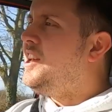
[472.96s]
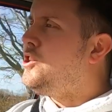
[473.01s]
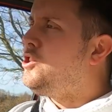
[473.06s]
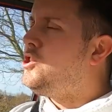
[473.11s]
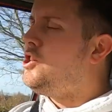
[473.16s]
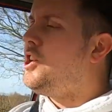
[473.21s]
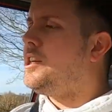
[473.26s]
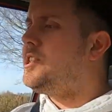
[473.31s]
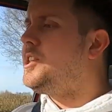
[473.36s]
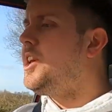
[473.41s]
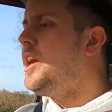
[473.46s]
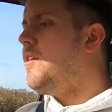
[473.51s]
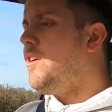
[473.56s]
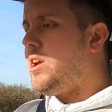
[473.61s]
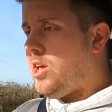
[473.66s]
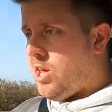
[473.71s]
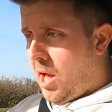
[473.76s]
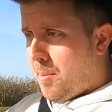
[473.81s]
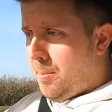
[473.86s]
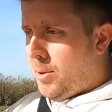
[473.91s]
Just hear
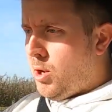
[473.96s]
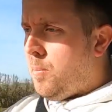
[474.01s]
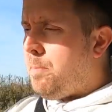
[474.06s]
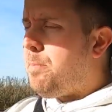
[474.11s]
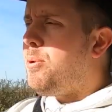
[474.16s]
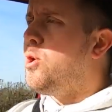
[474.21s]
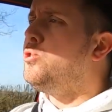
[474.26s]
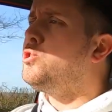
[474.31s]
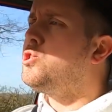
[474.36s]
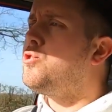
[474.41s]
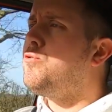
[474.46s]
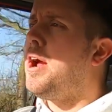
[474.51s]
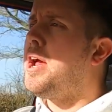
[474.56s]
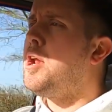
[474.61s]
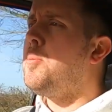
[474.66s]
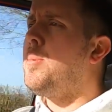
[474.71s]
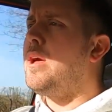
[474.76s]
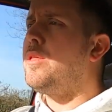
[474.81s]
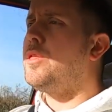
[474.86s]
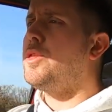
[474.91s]
it coming on boost around
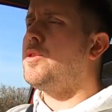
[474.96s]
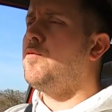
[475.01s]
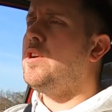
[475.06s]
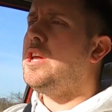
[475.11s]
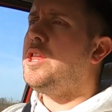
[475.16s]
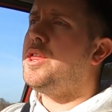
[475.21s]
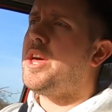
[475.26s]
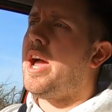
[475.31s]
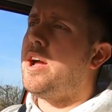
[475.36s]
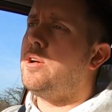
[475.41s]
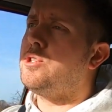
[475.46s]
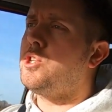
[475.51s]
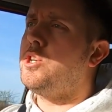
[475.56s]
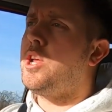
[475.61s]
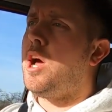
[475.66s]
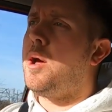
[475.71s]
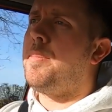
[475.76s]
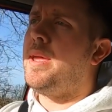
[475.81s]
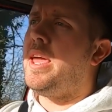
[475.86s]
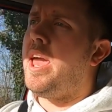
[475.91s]
about 3,000
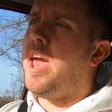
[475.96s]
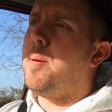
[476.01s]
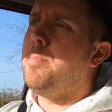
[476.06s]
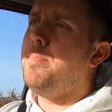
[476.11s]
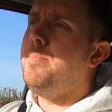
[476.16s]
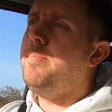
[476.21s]
RPM.